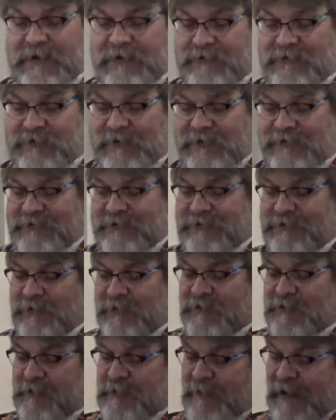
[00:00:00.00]
Jesus
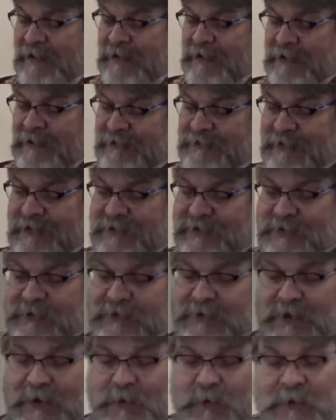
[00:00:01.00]
was reminding us that
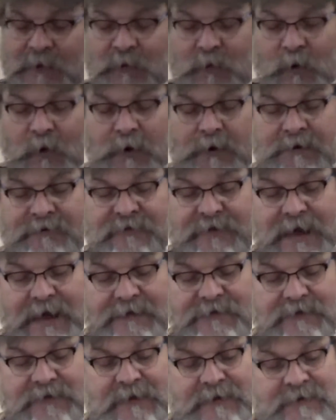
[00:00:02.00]
the reward of
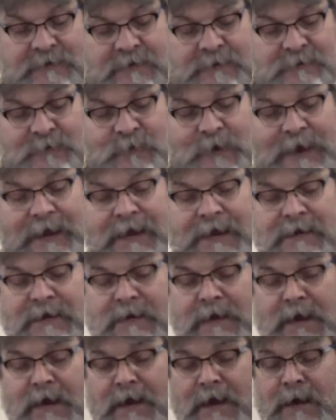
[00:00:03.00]
God's kingdom reign